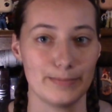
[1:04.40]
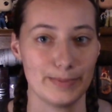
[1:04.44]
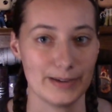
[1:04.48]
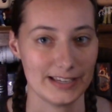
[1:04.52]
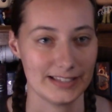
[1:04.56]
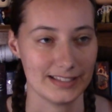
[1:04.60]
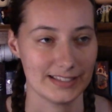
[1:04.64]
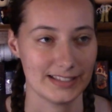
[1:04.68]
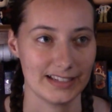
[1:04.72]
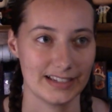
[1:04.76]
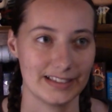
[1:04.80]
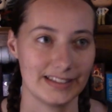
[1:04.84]

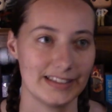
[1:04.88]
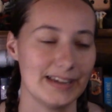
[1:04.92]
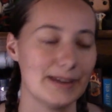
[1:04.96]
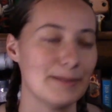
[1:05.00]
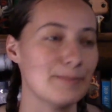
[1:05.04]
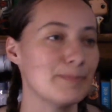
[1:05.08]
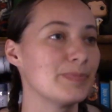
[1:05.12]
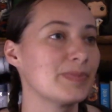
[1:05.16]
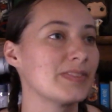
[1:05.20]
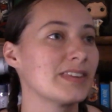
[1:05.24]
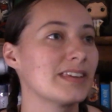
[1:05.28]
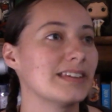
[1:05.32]
basically.
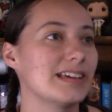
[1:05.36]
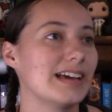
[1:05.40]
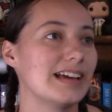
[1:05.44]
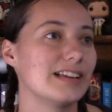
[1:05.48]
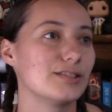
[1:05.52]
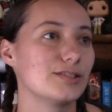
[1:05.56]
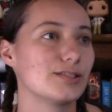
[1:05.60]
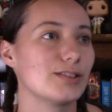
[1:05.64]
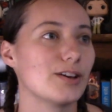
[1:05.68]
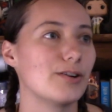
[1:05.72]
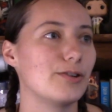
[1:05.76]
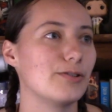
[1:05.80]

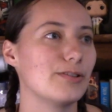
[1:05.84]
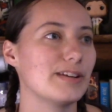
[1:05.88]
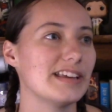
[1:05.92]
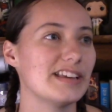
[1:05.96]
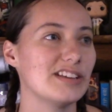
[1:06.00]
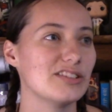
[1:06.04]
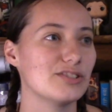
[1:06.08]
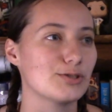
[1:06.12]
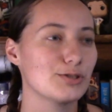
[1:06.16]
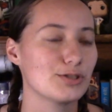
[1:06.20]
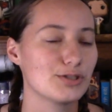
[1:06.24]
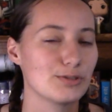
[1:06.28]
And so
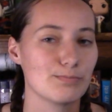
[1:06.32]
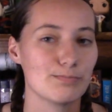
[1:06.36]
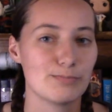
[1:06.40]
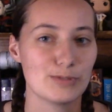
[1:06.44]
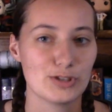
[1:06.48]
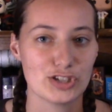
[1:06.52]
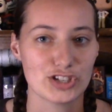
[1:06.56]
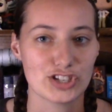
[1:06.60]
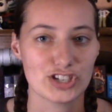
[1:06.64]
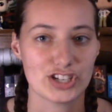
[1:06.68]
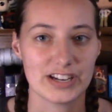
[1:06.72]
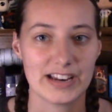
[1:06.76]
each
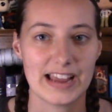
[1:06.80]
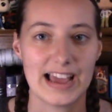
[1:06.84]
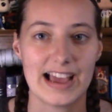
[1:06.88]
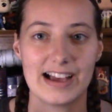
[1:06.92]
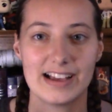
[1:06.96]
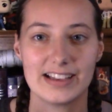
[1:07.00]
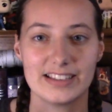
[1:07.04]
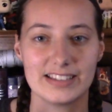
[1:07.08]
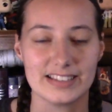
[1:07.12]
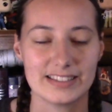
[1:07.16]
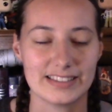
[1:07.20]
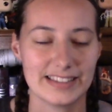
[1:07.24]
magician has,